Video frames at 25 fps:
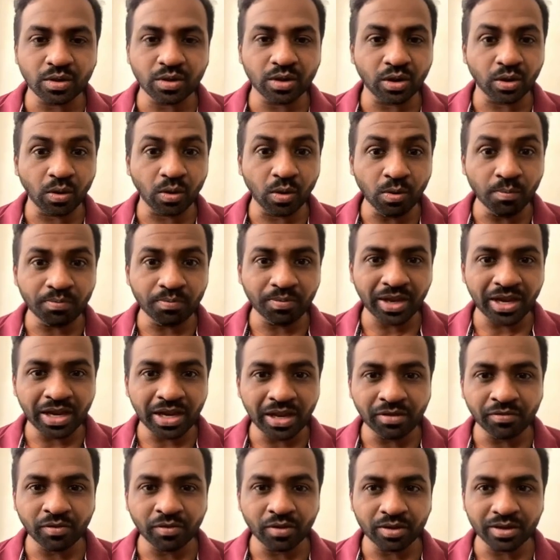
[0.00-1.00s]
no
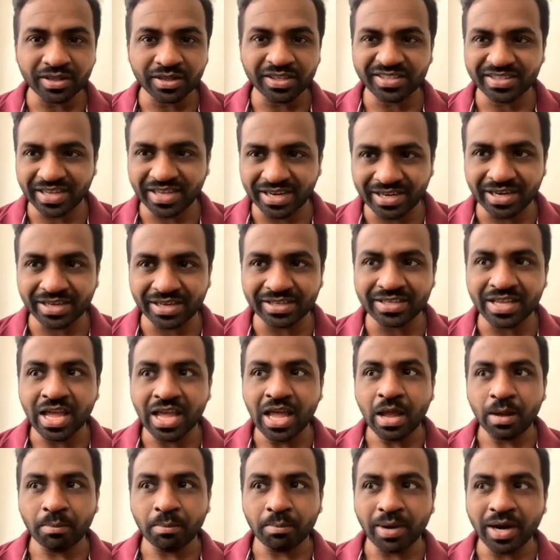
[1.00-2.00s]
meaning for this sentence,
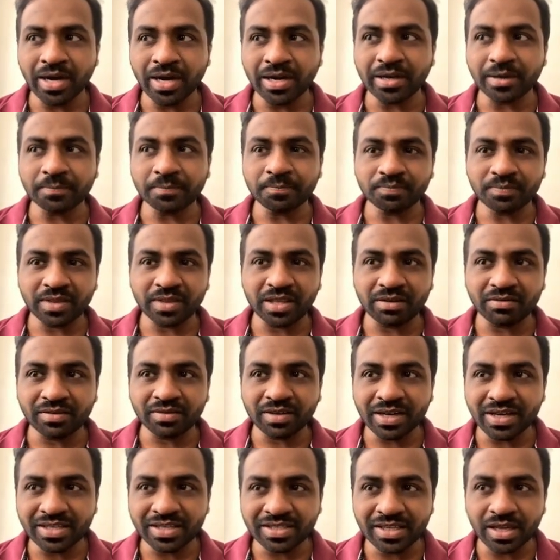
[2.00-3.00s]
but the
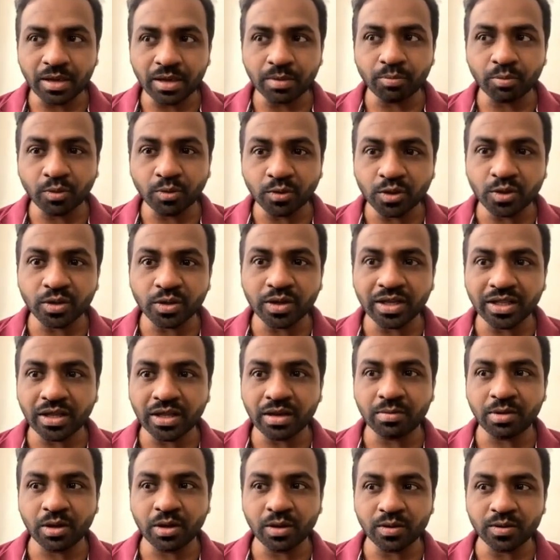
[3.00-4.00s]
words are put together
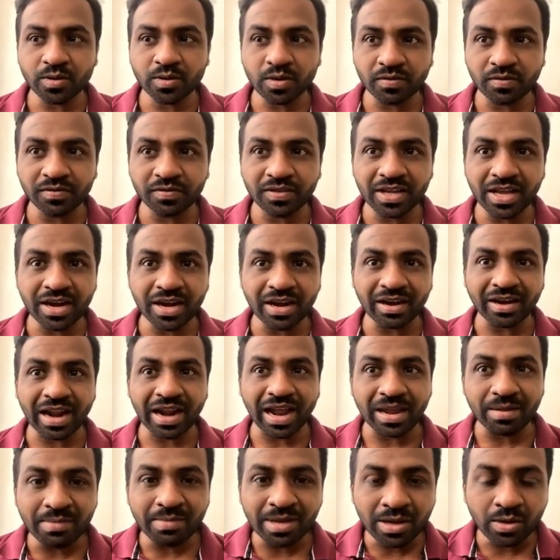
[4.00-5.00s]
because of their
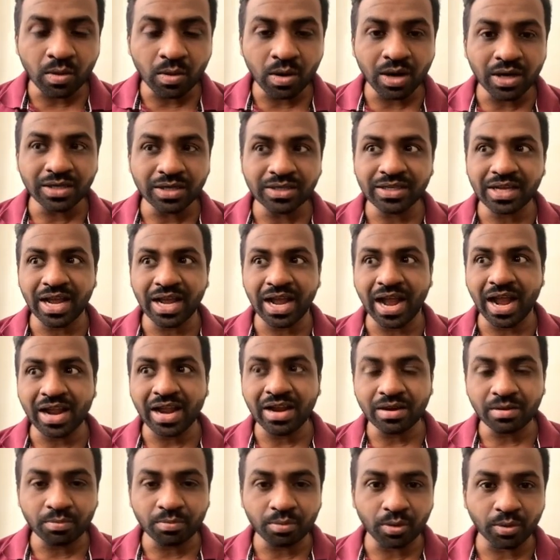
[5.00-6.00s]
rhyming quality
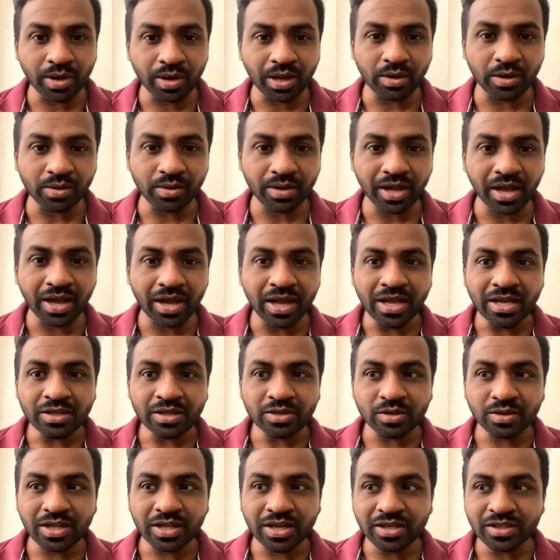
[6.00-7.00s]
and tuning. Okay,
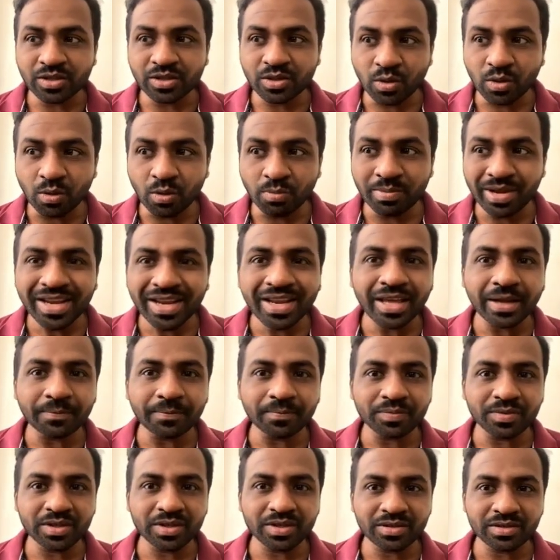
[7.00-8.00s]
so there is no meaning.
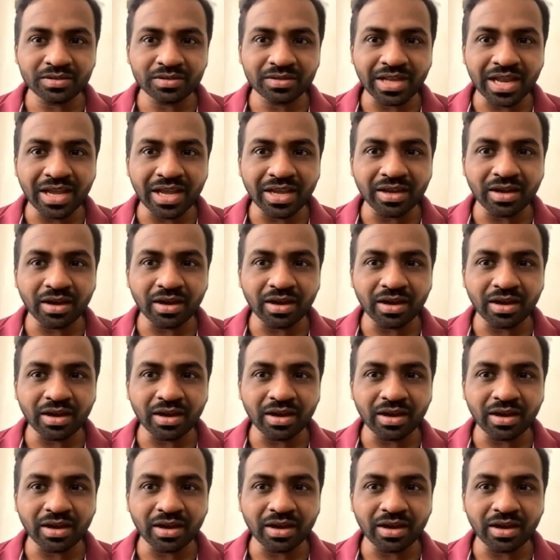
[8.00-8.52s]
Like